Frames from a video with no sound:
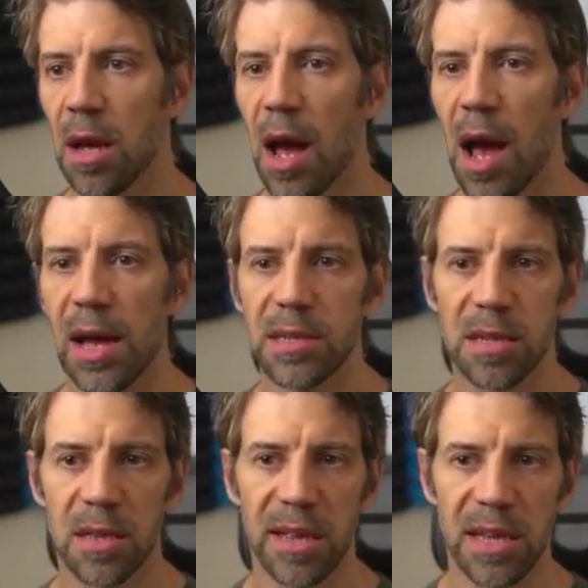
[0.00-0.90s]
And
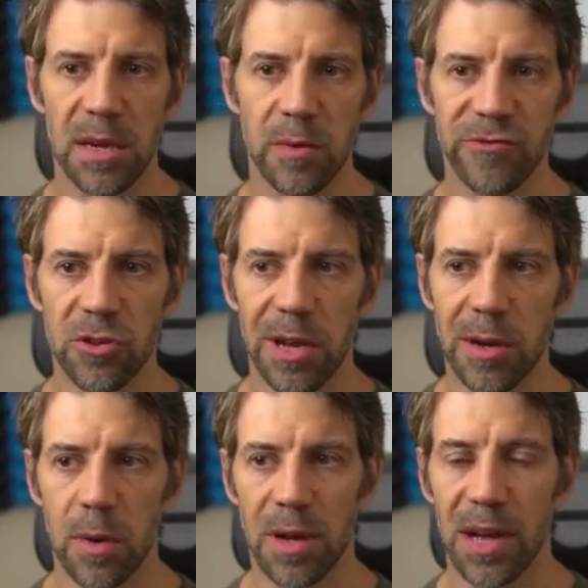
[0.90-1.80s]
the front
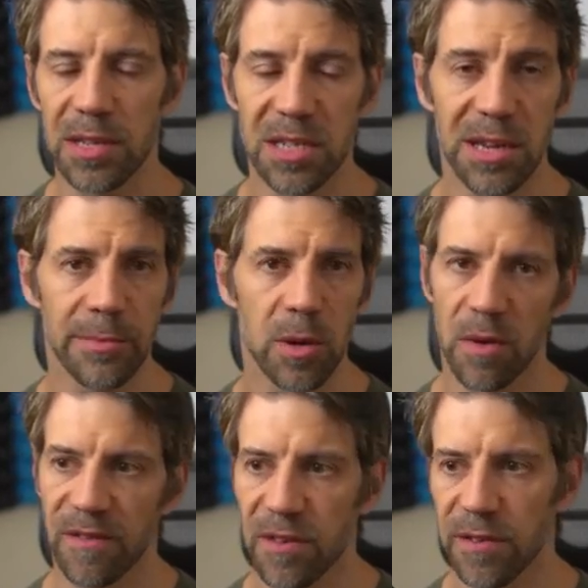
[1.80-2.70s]
end one has a similar
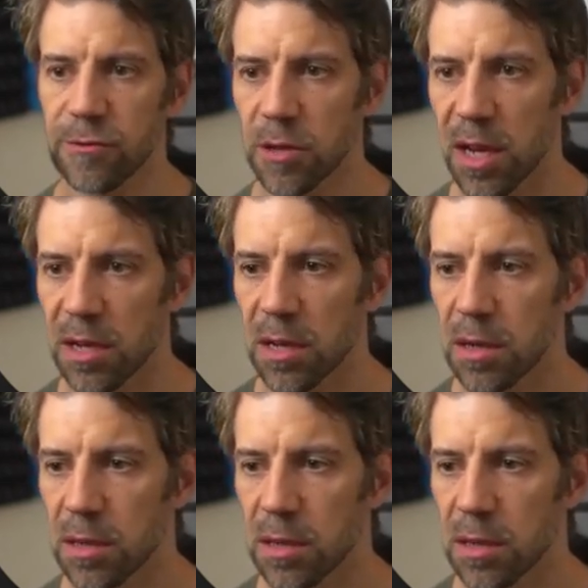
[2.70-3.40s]
one for the front end.